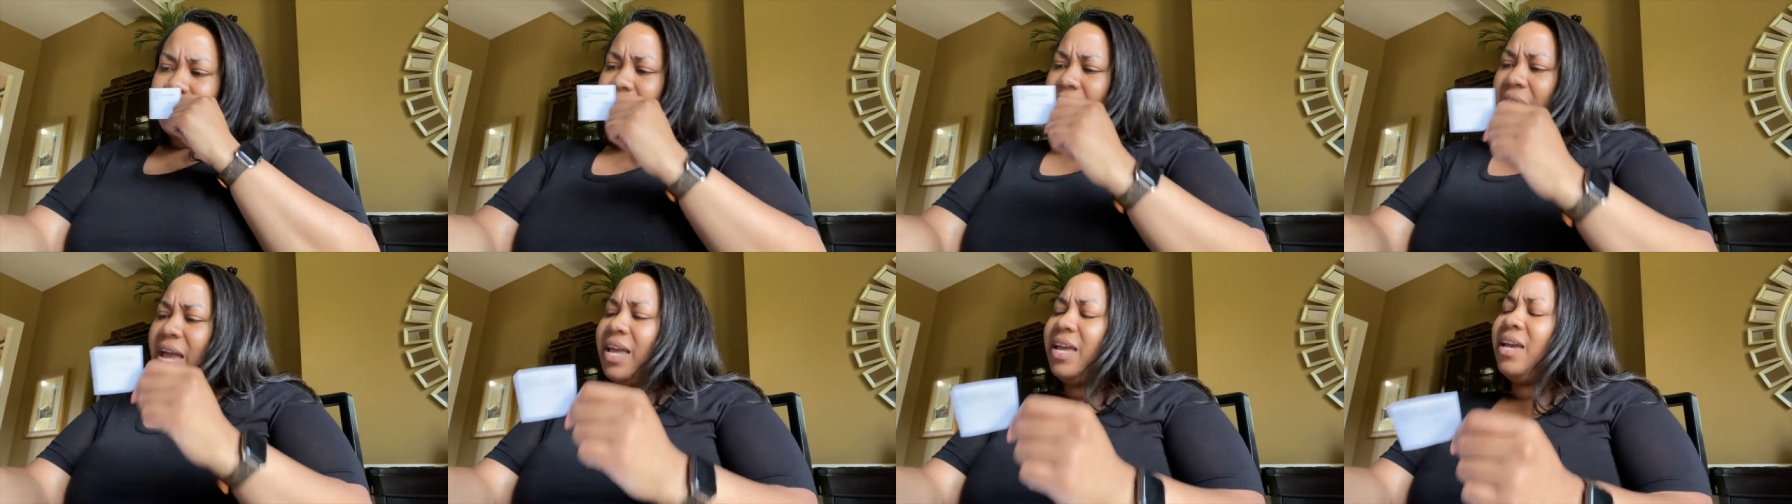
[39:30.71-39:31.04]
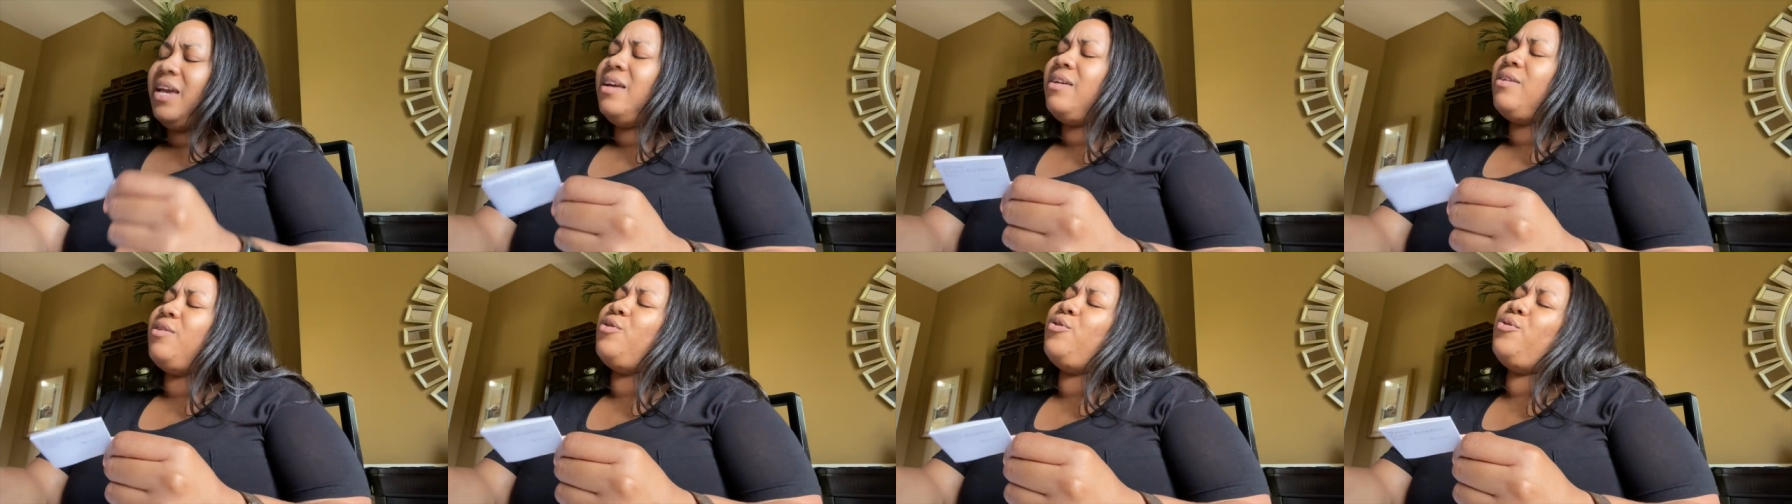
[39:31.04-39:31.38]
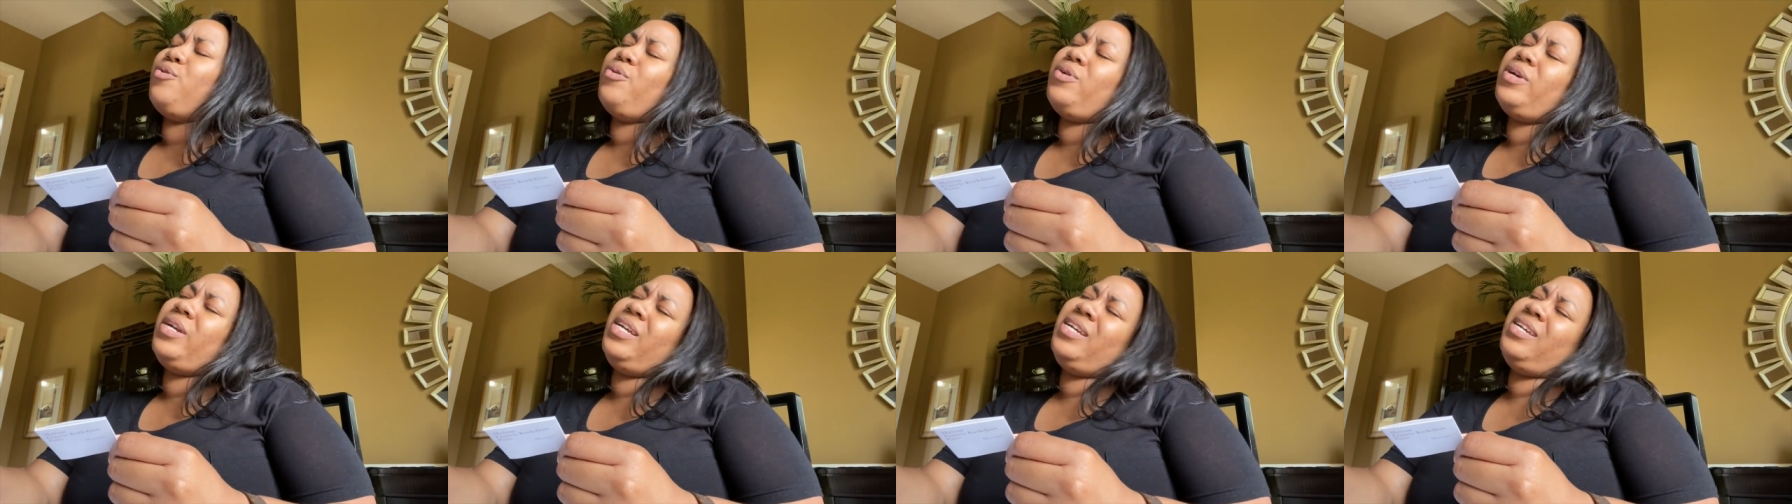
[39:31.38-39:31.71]
I get
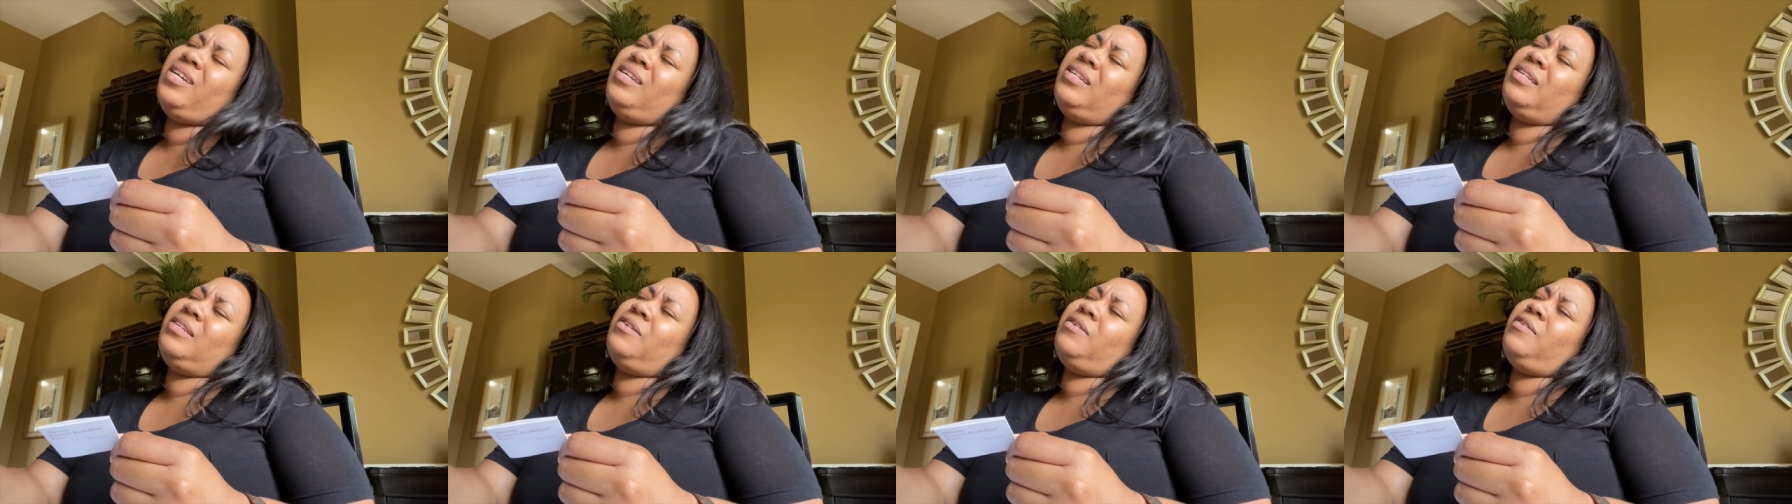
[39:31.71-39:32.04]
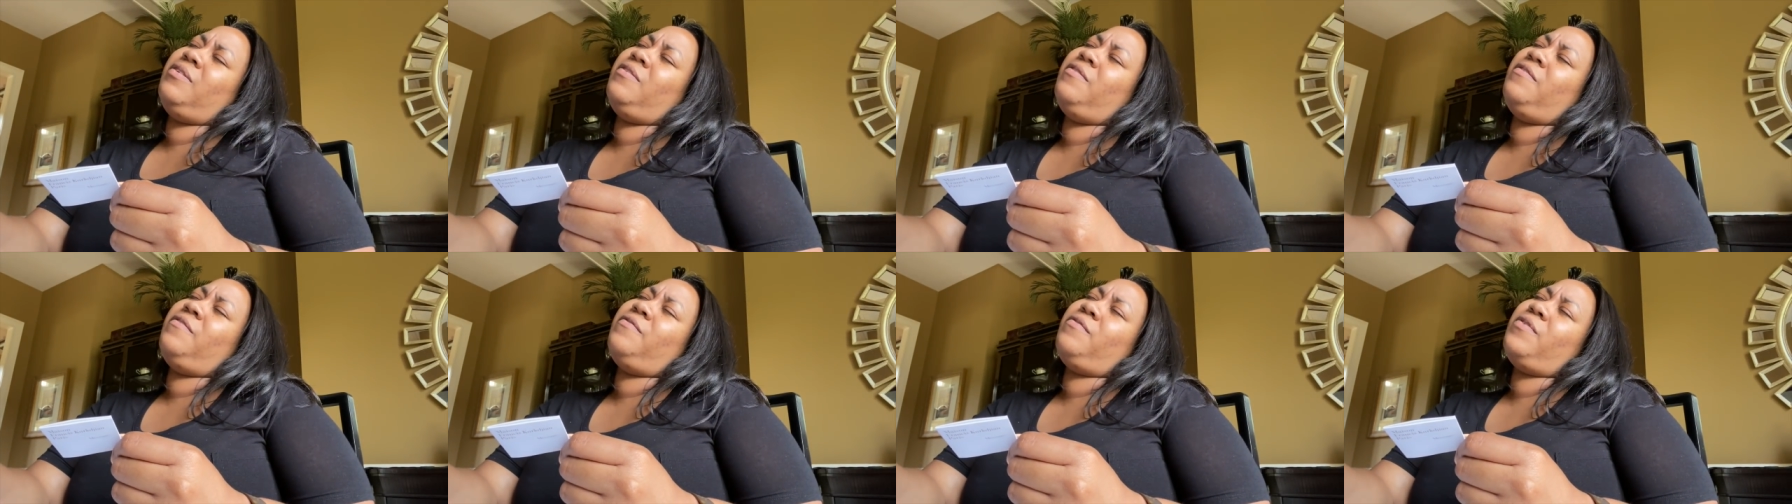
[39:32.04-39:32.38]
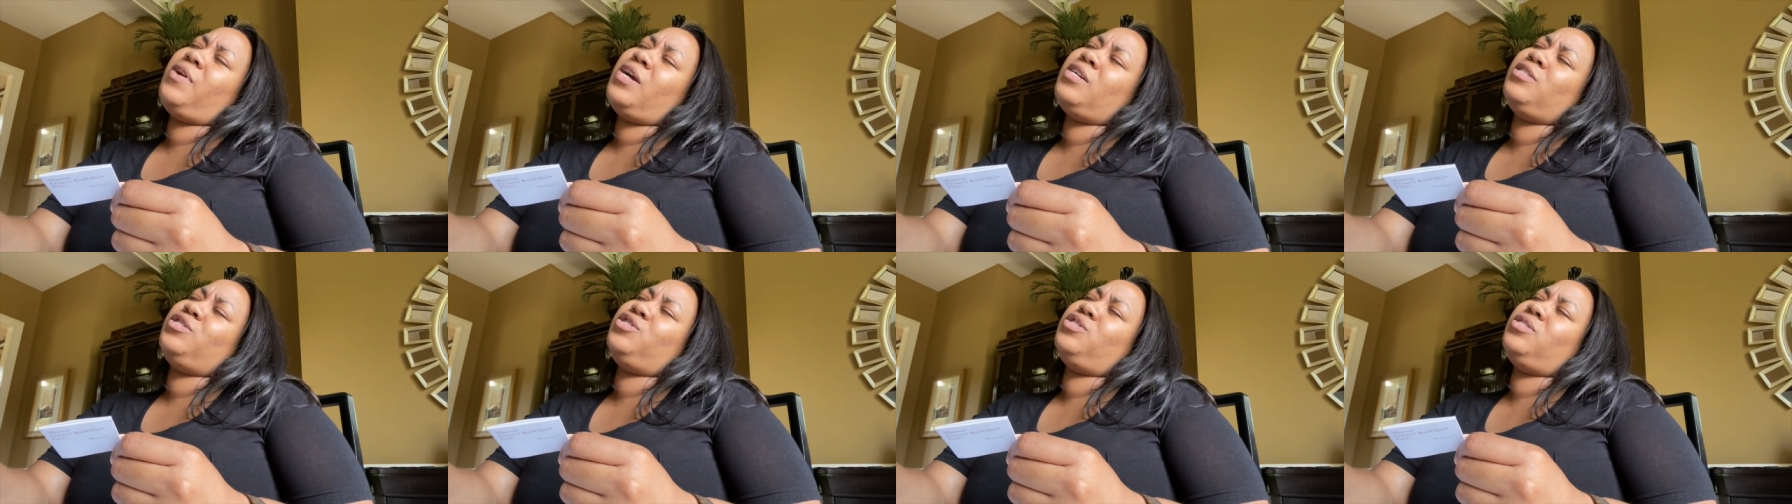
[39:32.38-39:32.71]
green,
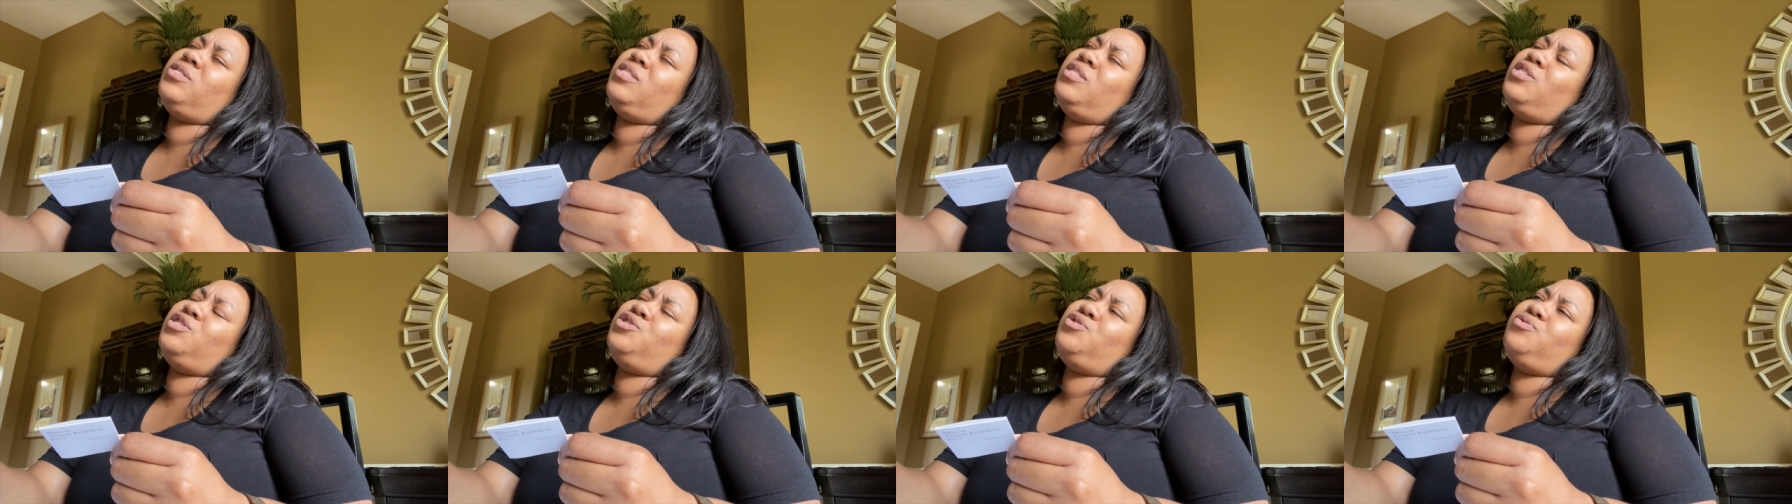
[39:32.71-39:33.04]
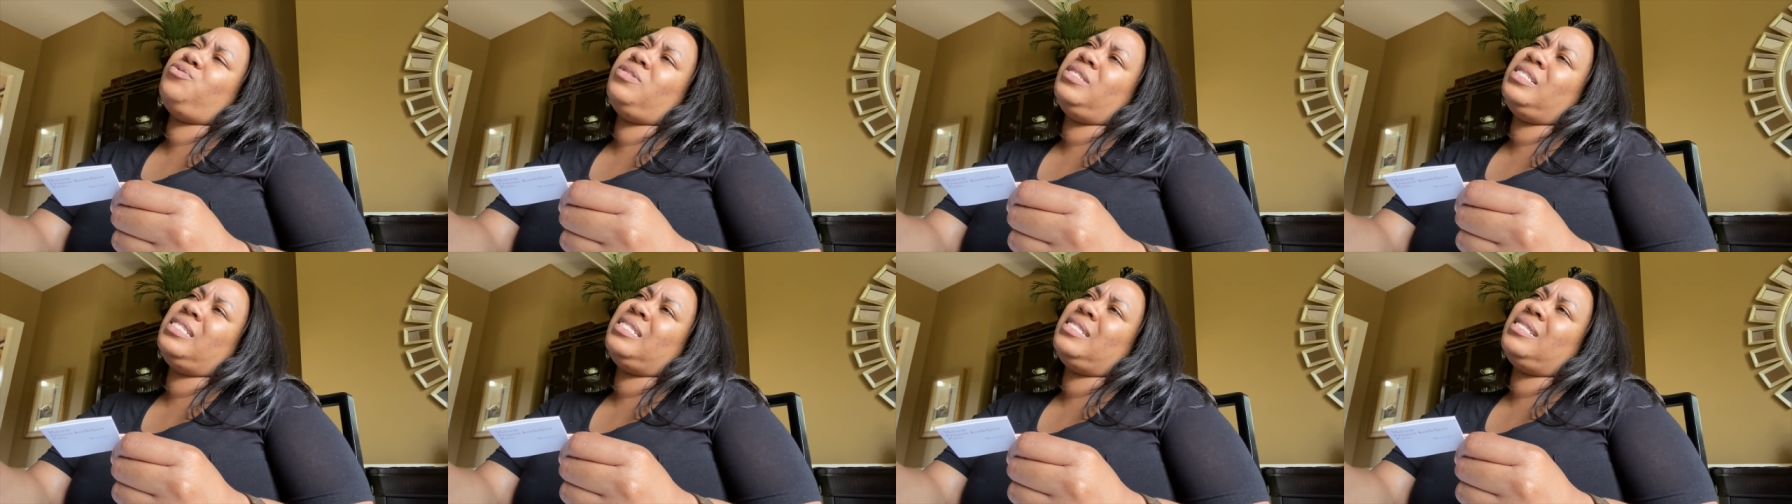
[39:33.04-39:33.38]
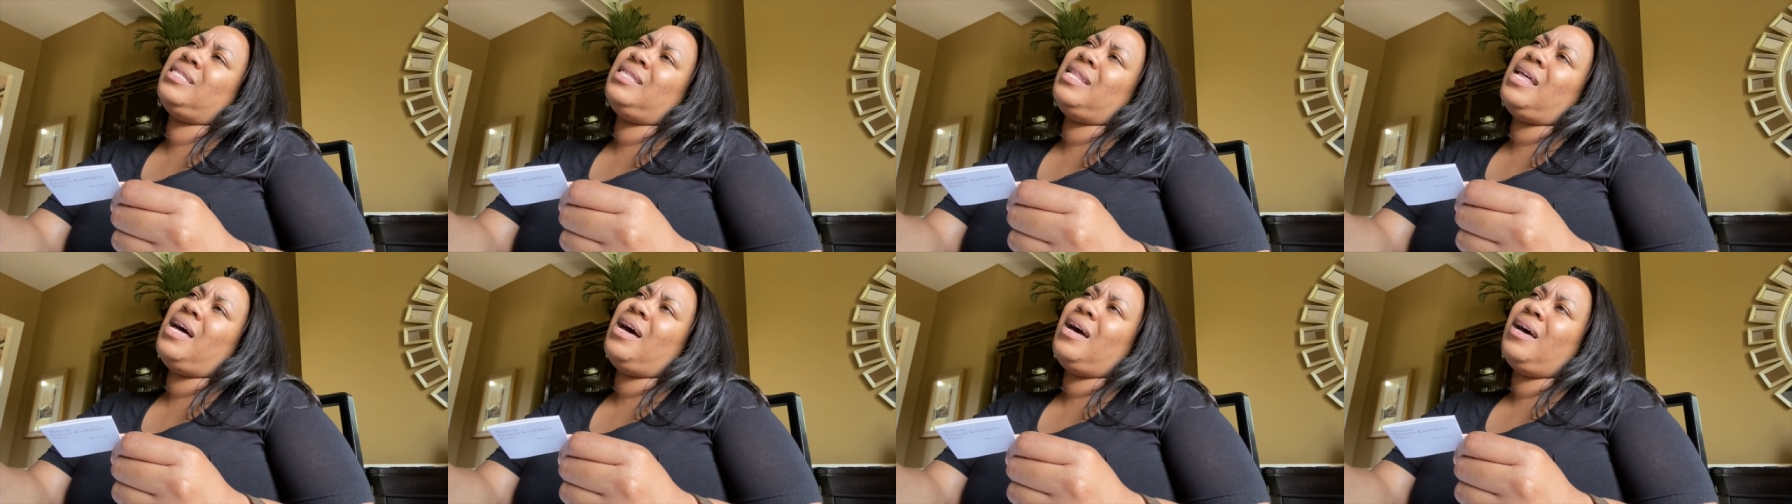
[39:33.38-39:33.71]
fresh citrus,
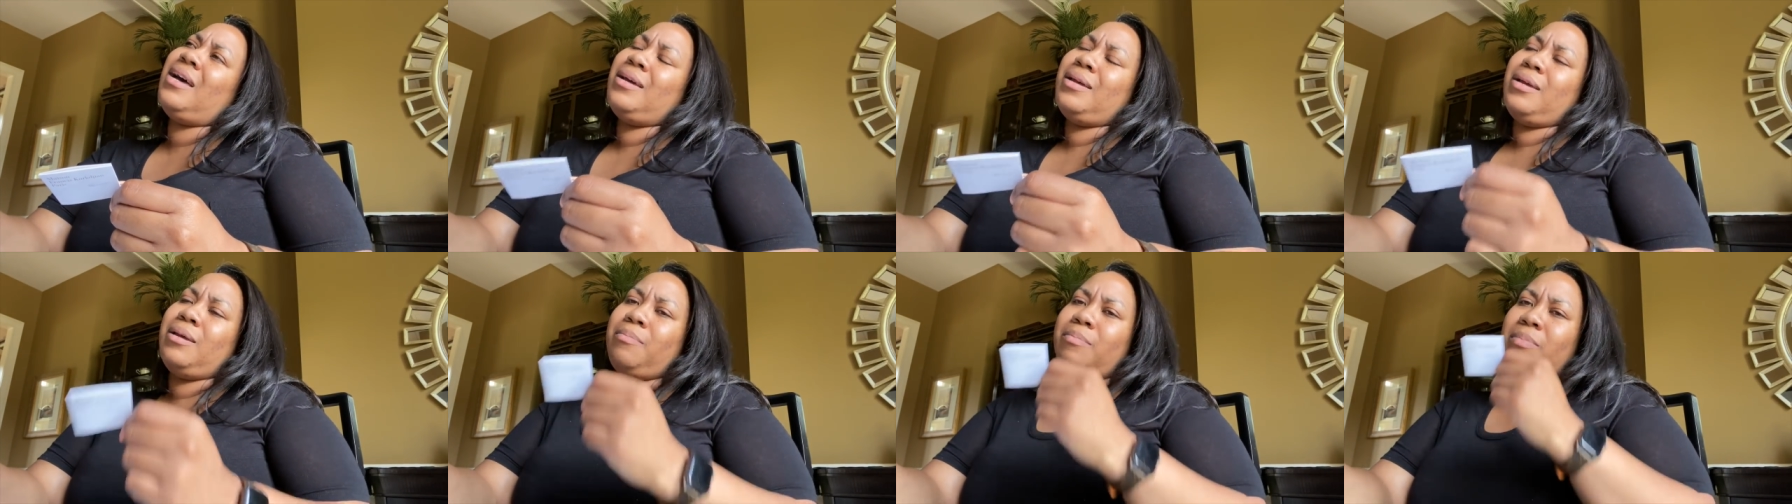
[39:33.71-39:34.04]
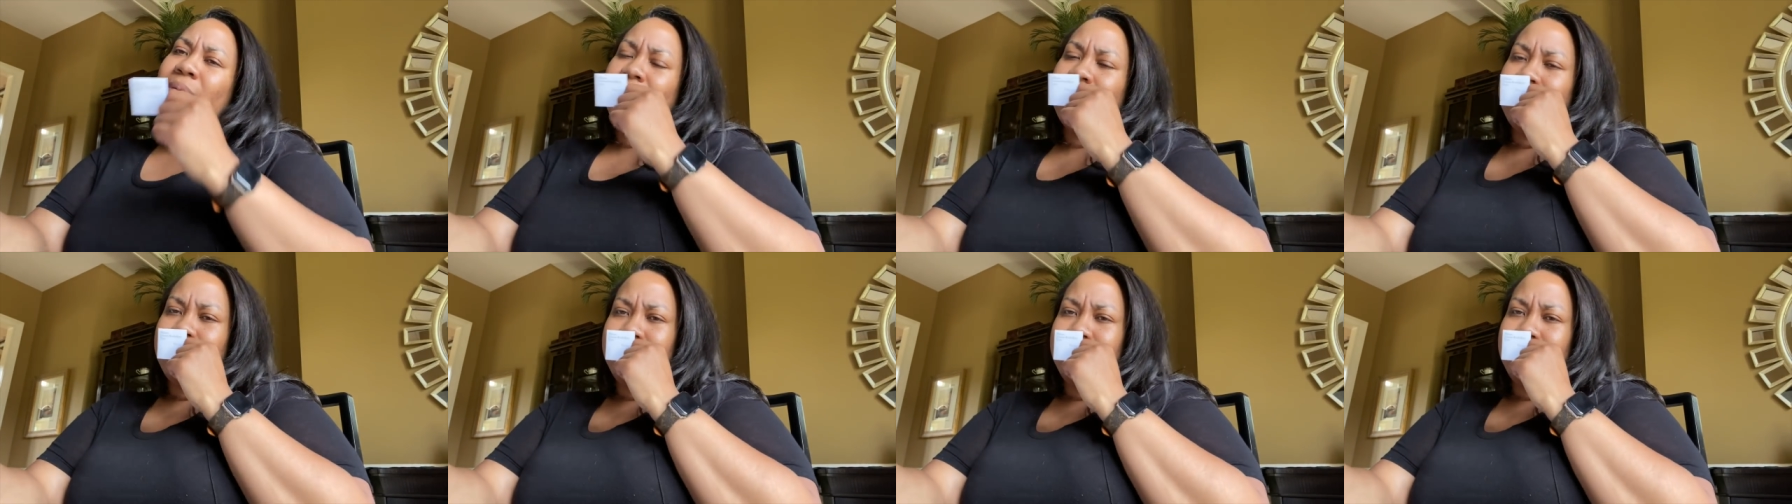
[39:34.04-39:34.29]
lime.